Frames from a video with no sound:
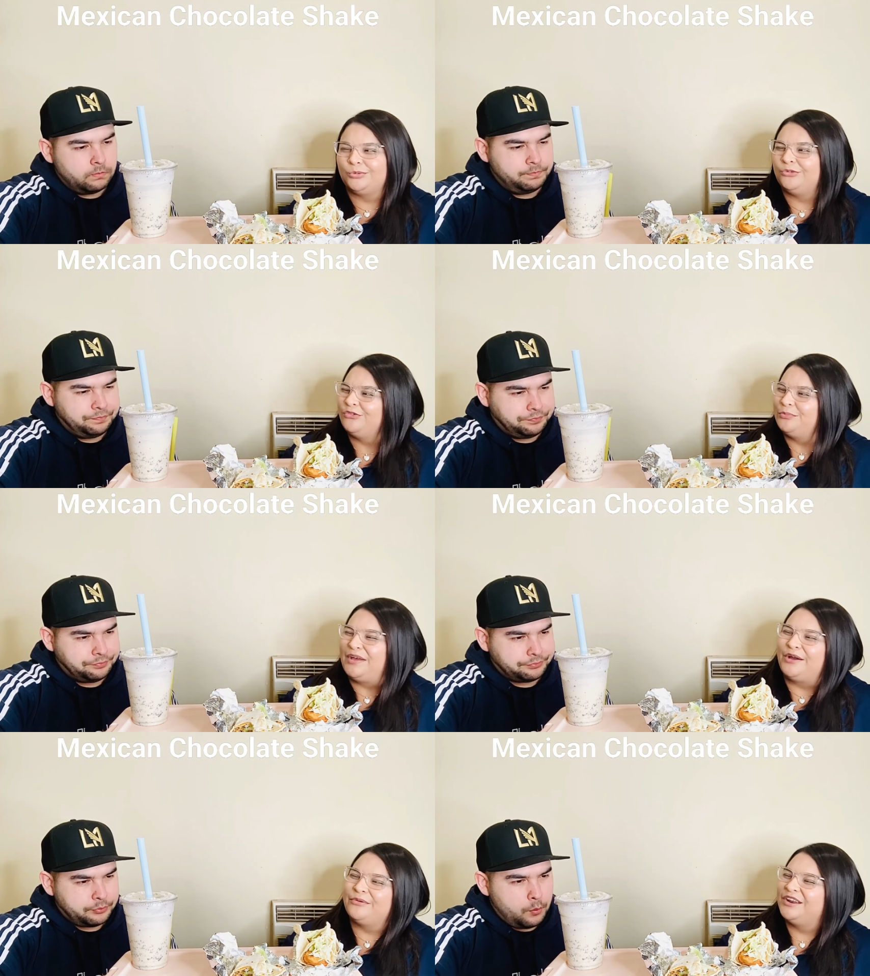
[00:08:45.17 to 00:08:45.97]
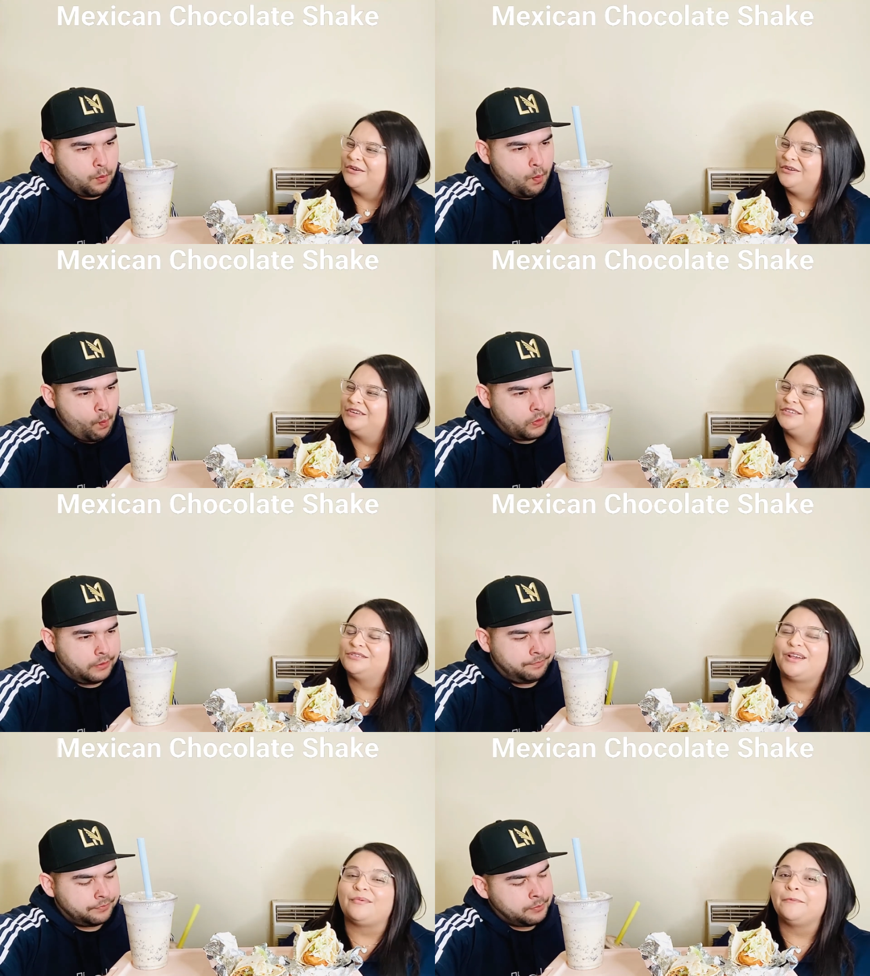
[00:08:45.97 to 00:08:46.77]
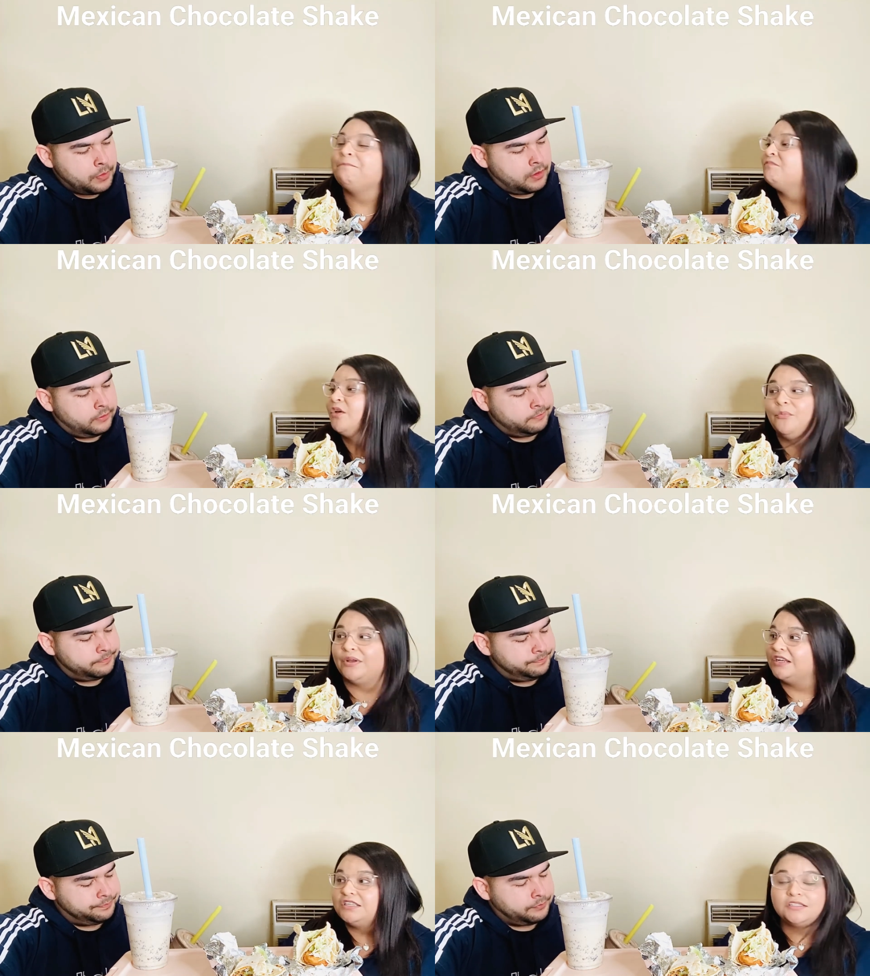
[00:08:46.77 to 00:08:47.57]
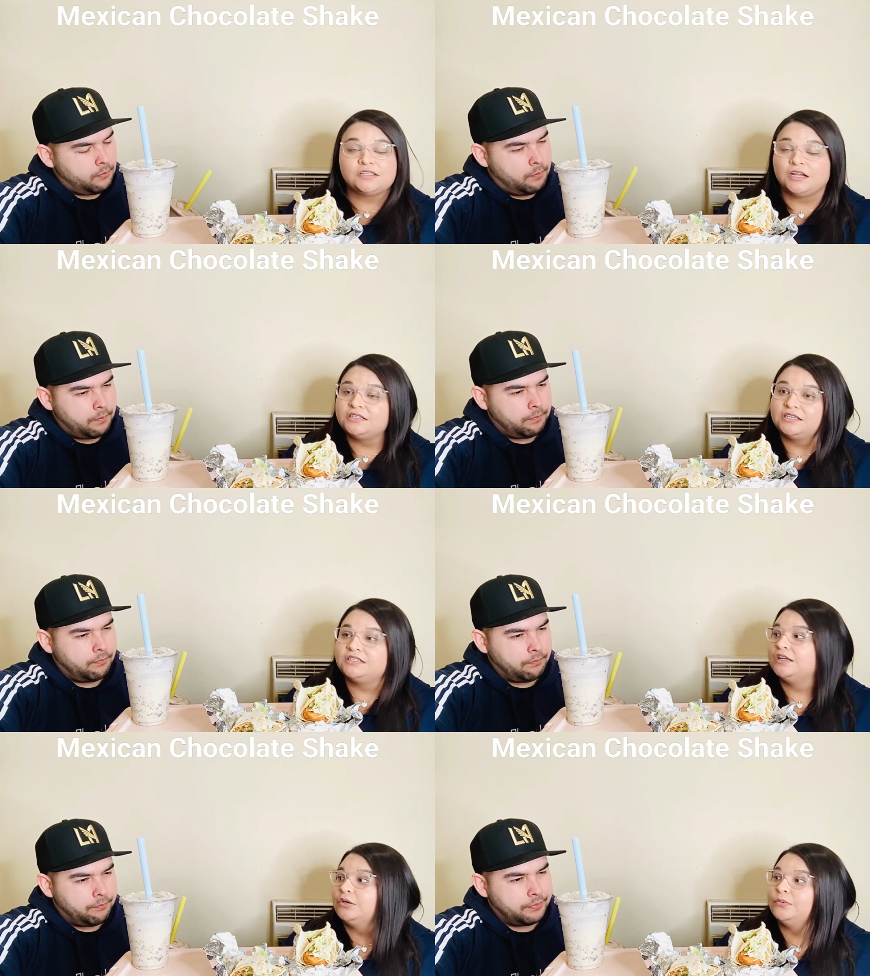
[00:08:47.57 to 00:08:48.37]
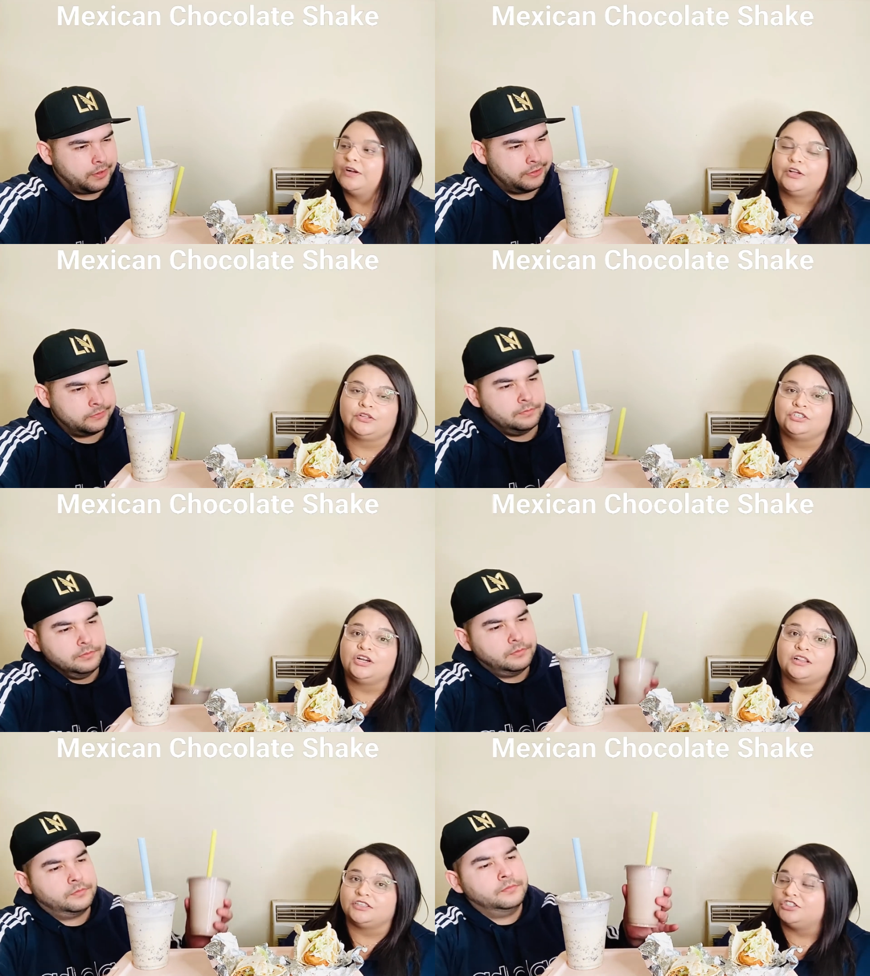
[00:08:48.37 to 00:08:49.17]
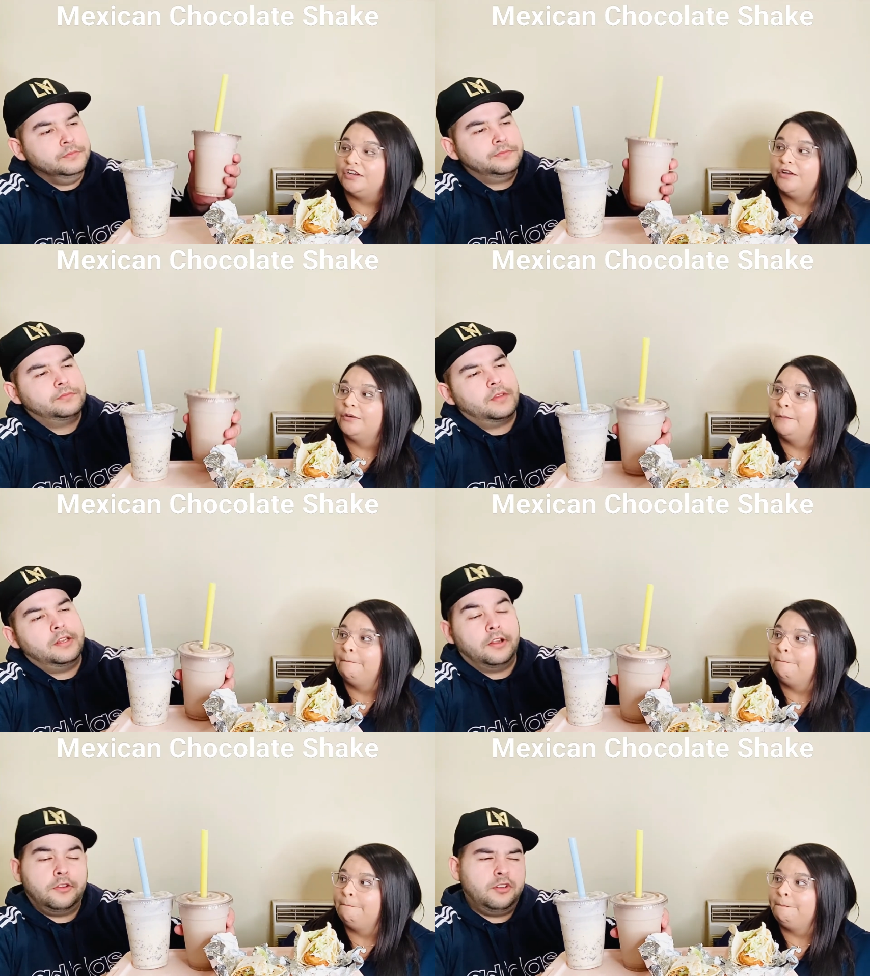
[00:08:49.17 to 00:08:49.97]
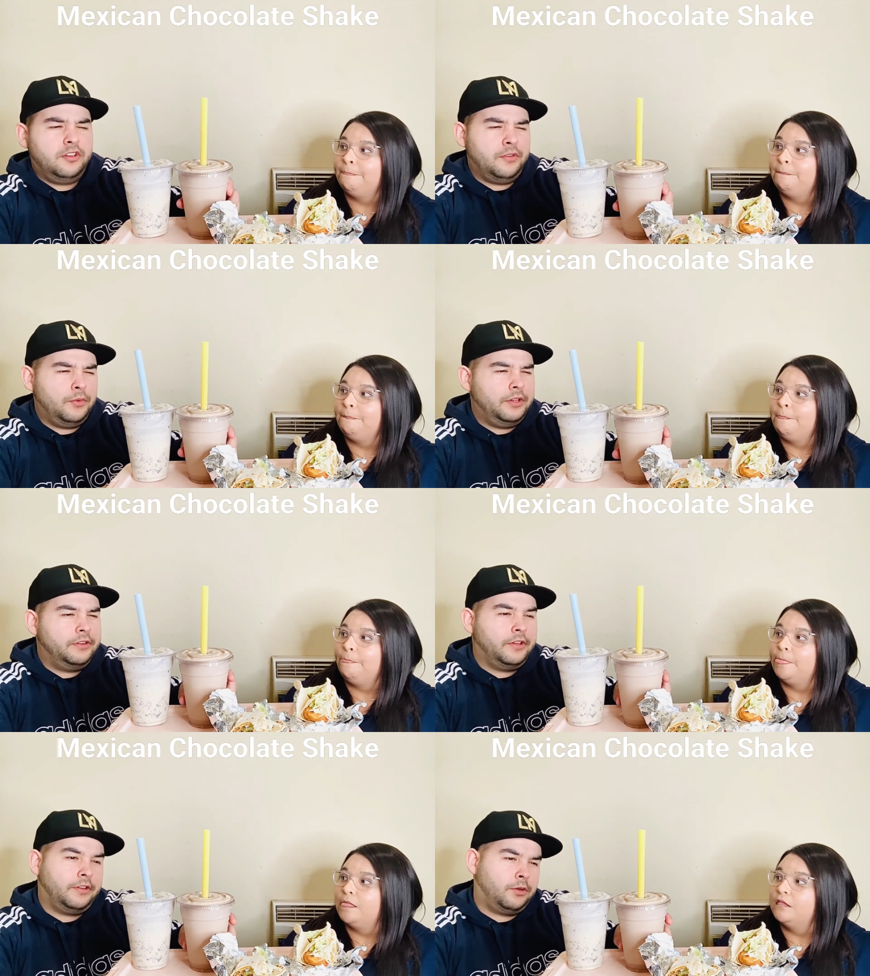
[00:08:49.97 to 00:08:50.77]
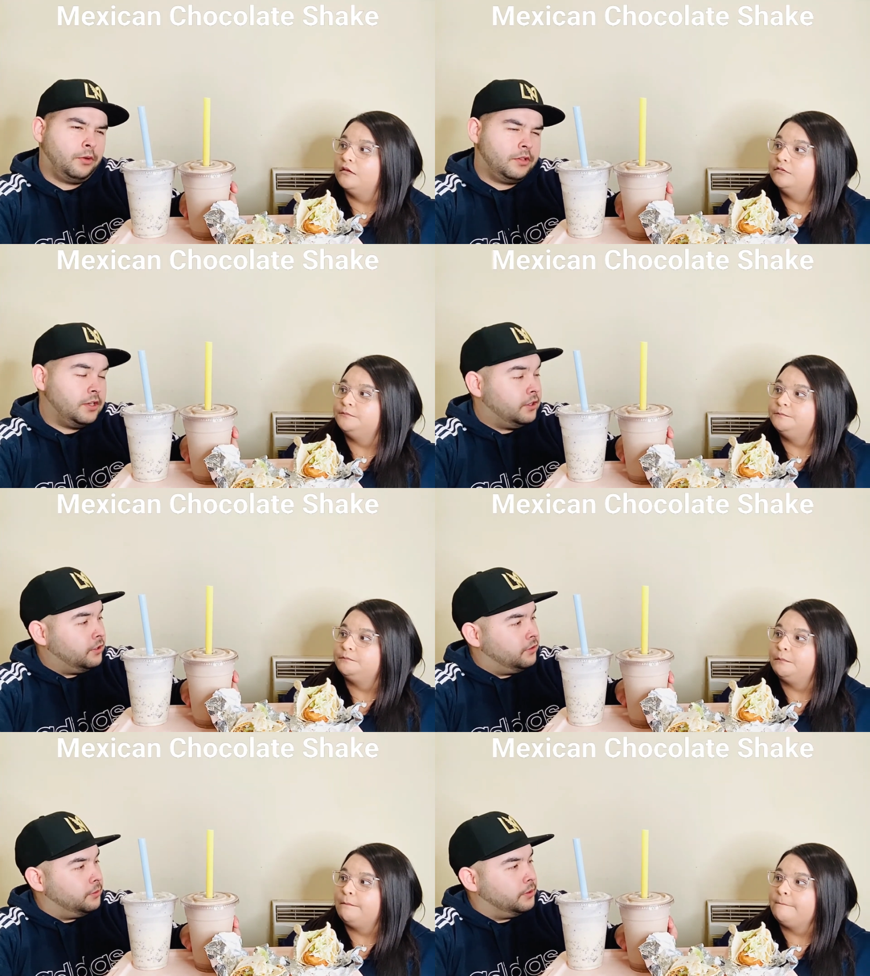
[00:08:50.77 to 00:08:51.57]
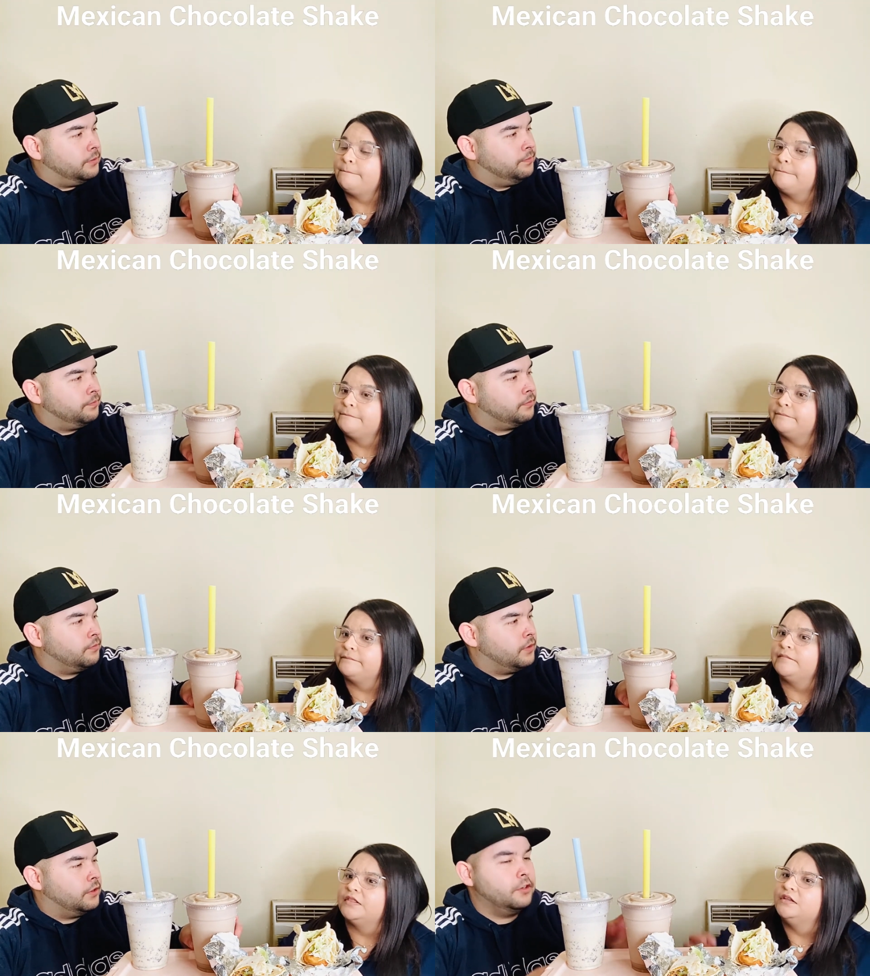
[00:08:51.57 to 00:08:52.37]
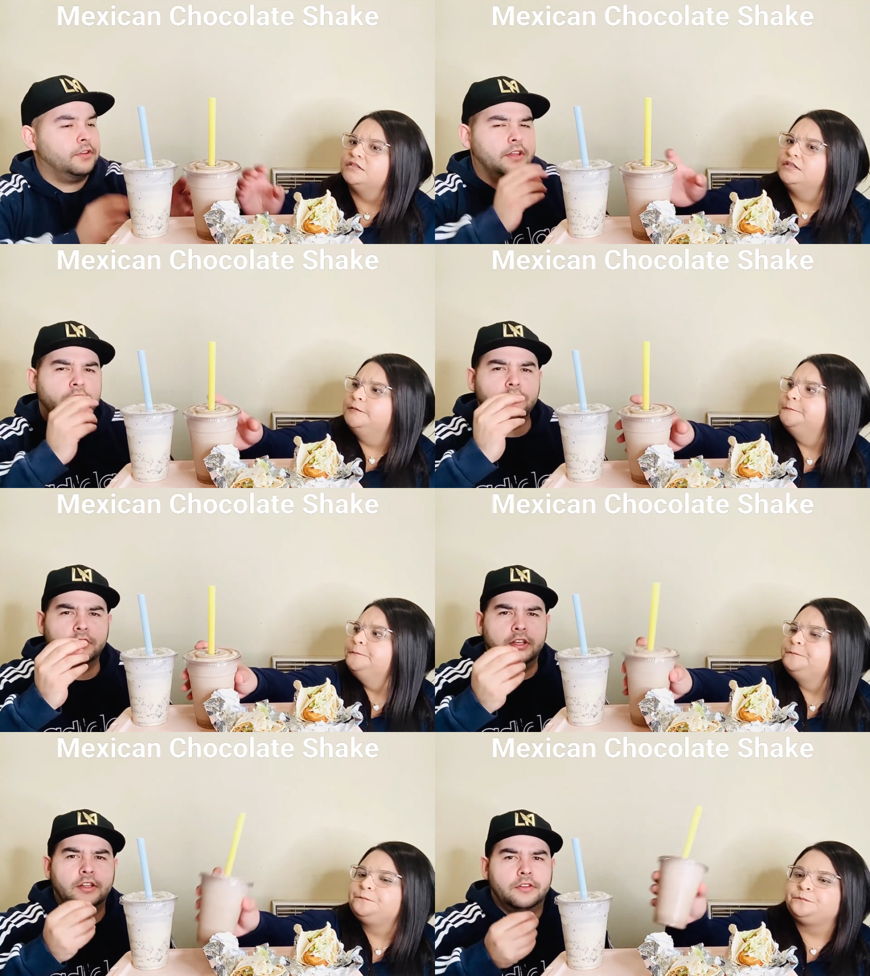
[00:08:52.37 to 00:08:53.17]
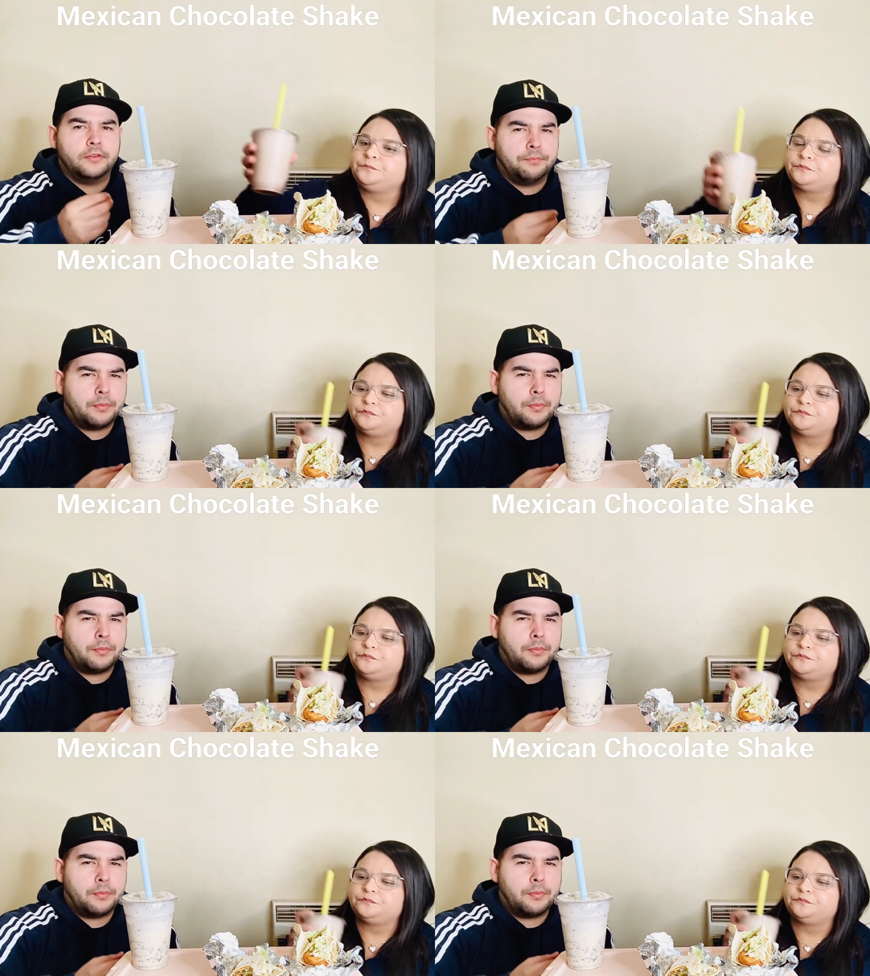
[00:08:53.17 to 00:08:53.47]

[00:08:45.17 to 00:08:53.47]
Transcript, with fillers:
Speaker 1: overpowering. I don't know how to describe it, but it does not taste like a regular chocolate shake. It also
Speaker 2: doesn't really taste like horchata to me. There's yeah. a there's a hint.